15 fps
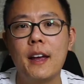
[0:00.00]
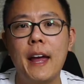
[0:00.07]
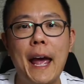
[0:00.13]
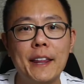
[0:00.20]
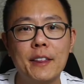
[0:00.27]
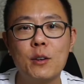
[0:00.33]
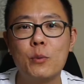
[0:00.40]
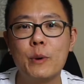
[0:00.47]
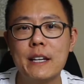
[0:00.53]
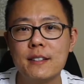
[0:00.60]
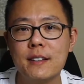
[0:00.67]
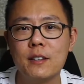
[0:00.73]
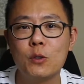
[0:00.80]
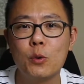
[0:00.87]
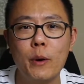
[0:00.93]
At the
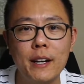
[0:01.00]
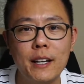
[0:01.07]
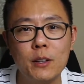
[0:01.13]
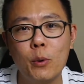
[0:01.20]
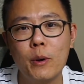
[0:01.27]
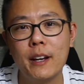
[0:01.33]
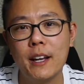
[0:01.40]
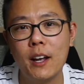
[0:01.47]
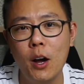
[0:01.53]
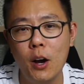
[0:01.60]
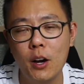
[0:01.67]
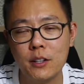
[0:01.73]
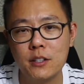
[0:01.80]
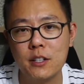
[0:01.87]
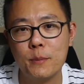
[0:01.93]
recent 2020
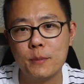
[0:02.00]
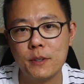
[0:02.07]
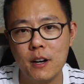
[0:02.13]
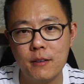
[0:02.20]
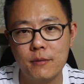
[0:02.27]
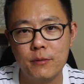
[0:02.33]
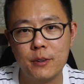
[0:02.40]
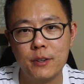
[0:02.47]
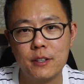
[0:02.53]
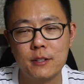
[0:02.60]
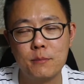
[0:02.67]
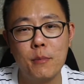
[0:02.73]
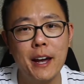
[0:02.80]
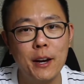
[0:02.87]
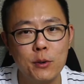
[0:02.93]
Hot Chips conference,
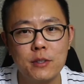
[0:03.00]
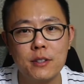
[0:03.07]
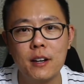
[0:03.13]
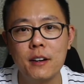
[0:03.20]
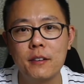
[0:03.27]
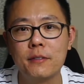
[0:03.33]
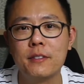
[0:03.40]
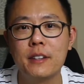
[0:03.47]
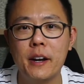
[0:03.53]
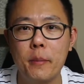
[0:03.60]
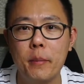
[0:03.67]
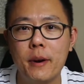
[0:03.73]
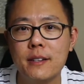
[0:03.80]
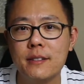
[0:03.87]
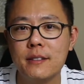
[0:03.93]
Microsoft did a
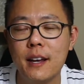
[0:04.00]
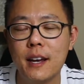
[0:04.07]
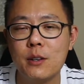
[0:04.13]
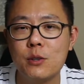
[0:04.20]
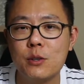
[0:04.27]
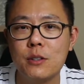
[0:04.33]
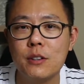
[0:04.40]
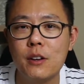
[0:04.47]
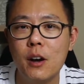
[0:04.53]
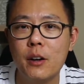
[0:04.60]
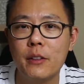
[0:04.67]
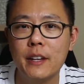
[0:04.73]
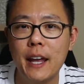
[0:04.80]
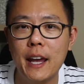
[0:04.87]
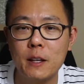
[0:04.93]
presentation on
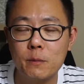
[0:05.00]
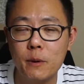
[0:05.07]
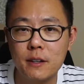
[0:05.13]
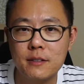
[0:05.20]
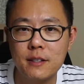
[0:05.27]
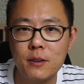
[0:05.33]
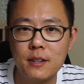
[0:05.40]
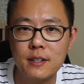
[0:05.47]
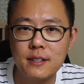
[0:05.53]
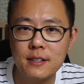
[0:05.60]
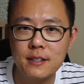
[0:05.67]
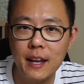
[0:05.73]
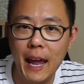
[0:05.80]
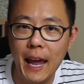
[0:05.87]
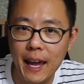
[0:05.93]
the Xbox
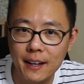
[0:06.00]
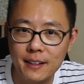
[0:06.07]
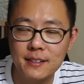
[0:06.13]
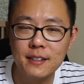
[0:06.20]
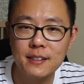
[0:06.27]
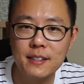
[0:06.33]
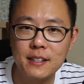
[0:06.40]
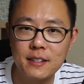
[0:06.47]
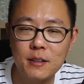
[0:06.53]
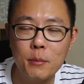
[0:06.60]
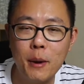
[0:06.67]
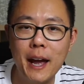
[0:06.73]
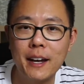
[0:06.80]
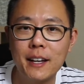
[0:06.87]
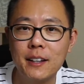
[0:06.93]
Series X system
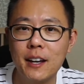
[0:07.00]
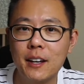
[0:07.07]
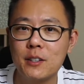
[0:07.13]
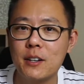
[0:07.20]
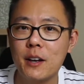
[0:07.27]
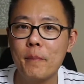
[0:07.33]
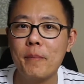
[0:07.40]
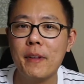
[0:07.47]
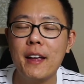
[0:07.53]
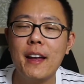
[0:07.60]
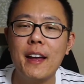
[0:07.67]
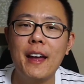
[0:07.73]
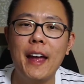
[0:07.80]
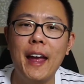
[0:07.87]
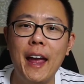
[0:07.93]
architecture
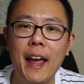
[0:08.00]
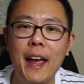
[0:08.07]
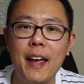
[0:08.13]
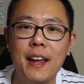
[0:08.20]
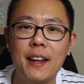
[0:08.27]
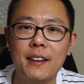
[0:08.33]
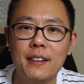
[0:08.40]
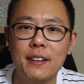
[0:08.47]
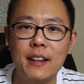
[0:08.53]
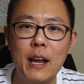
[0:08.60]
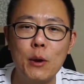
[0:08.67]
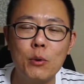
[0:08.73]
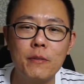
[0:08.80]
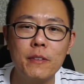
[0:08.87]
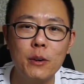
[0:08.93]
and they
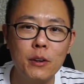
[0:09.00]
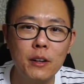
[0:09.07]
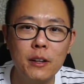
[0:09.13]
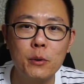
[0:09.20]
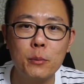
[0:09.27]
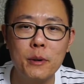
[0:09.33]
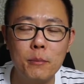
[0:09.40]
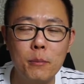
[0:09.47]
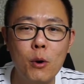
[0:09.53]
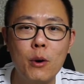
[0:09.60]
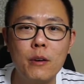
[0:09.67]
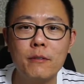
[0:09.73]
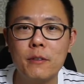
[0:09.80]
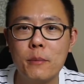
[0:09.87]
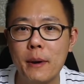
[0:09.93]
revealed a little bit more
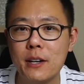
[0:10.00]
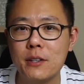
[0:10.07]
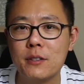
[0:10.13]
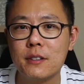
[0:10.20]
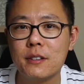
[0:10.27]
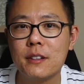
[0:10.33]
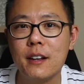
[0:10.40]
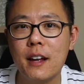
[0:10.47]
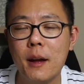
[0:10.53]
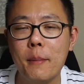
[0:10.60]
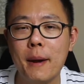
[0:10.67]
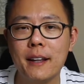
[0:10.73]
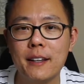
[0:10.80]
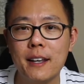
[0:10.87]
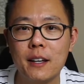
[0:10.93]
information
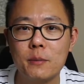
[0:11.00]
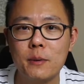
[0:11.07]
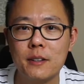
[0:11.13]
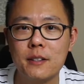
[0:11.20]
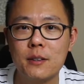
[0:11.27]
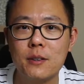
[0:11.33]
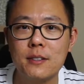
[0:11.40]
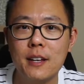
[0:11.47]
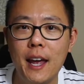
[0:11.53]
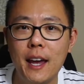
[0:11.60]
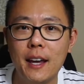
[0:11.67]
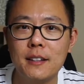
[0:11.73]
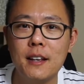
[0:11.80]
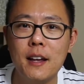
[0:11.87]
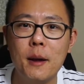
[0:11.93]
about the Xbox Series
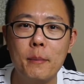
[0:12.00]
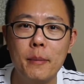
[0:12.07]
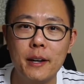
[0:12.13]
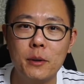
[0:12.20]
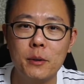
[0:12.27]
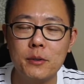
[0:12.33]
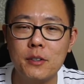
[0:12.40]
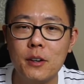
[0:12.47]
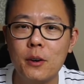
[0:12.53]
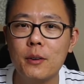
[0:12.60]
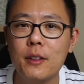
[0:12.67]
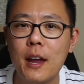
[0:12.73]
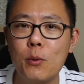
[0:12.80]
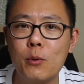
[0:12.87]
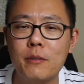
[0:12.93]
X, but also
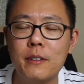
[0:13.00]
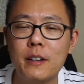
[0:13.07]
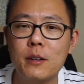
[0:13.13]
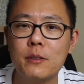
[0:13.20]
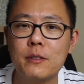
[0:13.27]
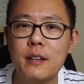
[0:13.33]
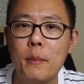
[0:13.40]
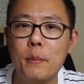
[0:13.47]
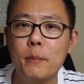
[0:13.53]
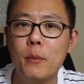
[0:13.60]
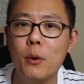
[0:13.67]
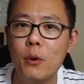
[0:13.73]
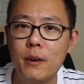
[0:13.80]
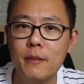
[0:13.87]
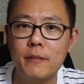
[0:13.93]
they revealed some
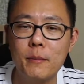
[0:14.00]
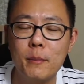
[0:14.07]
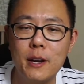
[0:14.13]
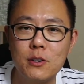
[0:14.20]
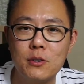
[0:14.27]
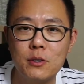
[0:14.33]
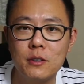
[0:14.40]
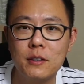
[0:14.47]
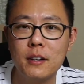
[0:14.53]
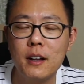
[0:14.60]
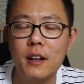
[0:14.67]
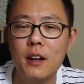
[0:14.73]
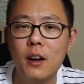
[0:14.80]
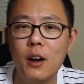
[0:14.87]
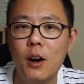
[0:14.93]
more information
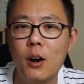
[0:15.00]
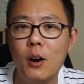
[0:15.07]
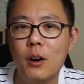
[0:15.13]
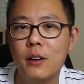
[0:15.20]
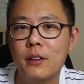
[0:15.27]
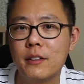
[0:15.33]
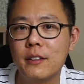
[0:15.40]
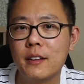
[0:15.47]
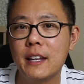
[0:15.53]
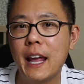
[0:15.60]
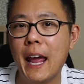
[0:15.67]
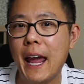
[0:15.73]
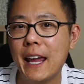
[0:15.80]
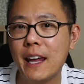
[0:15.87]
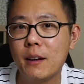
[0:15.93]
on the
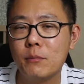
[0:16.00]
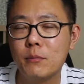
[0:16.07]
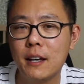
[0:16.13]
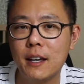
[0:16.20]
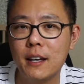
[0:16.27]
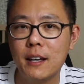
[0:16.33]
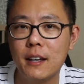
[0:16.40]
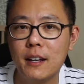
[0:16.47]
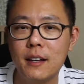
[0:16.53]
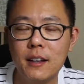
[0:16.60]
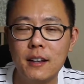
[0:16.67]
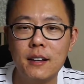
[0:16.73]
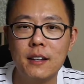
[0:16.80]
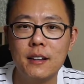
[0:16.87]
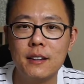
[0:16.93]
AMD
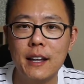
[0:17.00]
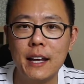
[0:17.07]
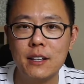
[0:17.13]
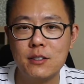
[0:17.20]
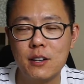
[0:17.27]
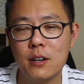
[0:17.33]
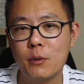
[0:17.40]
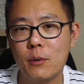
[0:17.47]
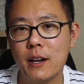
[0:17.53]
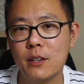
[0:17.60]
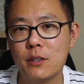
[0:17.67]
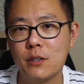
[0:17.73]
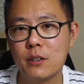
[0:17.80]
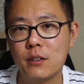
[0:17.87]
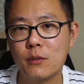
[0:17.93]
next
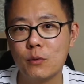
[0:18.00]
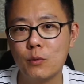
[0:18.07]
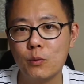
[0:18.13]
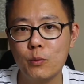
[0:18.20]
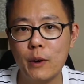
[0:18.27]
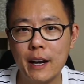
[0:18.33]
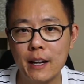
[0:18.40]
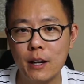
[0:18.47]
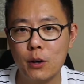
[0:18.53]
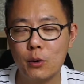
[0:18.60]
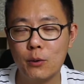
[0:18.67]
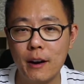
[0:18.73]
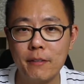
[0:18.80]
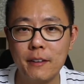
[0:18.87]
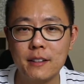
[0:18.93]
generation Radeon
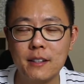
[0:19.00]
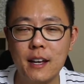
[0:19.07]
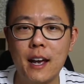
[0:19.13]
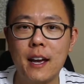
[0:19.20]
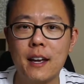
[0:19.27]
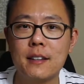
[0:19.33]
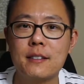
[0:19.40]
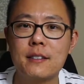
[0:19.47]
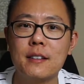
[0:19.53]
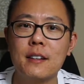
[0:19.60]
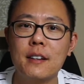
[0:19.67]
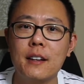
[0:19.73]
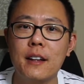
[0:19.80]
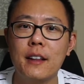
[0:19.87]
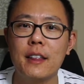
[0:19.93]
graphics cards
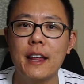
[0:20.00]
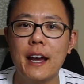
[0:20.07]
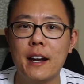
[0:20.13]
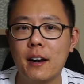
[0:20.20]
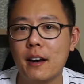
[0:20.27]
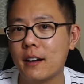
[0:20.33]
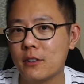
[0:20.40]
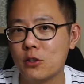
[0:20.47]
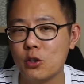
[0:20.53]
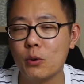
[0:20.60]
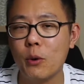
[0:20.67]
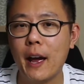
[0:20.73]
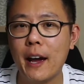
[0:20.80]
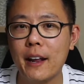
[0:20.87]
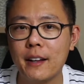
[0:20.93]
that are due
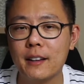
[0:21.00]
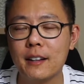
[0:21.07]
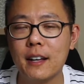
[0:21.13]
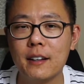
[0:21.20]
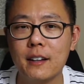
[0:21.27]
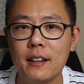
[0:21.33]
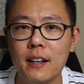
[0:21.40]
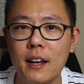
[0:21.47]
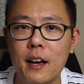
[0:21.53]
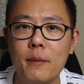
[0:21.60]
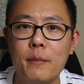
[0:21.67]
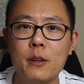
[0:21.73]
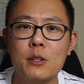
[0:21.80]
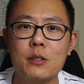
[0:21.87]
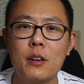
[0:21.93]
out at the end of the year.
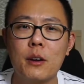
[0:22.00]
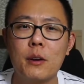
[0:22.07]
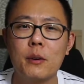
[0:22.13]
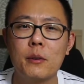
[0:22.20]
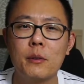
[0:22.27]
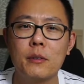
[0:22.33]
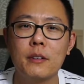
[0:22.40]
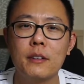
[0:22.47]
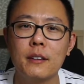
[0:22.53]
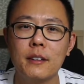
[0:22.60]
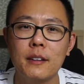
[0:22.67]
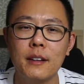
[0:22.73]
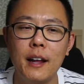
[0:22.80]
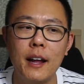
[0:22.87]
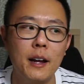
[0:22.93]
So
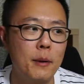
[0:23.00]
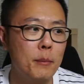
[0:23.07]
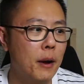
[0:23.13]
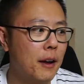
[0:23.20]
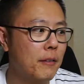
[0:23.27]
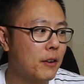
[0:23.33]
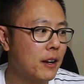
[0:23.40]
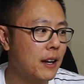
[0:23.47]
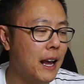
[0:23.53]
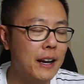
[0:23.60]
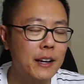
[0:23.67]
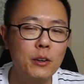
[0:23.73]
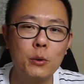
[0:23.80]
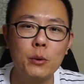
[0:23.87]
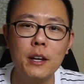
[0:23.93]
um, I've got an
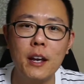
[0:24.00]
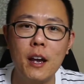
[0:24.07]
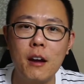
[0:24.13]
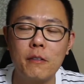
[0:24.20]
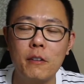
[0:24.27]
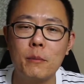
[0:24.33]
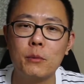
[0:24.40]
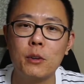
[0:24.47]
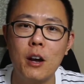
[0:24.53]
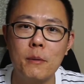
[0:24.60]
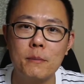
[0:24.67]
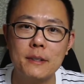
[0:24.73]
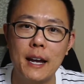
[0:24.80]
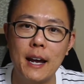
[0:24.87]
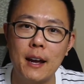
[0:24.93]
article here from
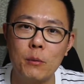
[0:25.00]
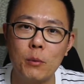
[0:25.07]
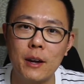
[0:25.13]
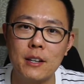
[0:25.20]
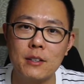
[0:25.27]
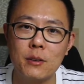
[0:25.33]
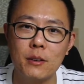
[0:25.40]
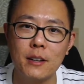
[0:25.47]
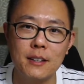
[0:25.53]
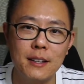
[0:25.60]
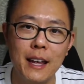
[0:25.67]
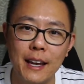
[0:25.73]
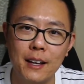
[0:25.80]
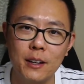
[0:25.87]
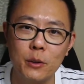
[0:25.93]
Tom's Hardware, so let's
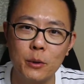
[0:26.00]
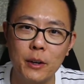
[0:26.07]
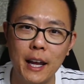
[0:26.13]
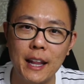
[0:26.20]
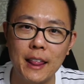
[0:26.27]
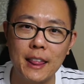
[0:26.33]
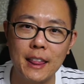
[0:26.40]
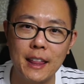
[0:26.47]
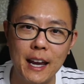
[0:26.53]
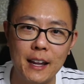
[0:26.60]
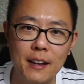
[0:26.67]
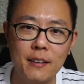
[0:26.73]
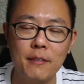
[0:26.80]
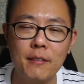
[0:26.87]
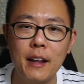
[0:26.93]
take a look at that
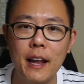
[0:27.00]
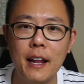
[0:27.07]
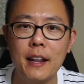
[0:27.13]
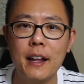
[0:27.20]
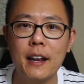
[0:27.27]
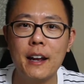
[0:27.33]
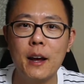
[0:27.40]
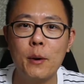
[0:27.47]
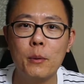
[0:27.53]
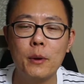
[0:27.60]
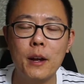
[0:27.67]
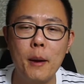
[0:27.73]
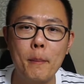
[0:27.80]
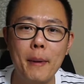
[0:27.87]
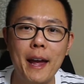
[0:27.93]
and then uh, we'll
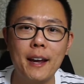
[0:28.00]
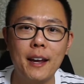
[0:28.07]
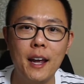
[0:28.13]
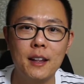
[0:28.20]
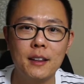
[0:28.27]
come back and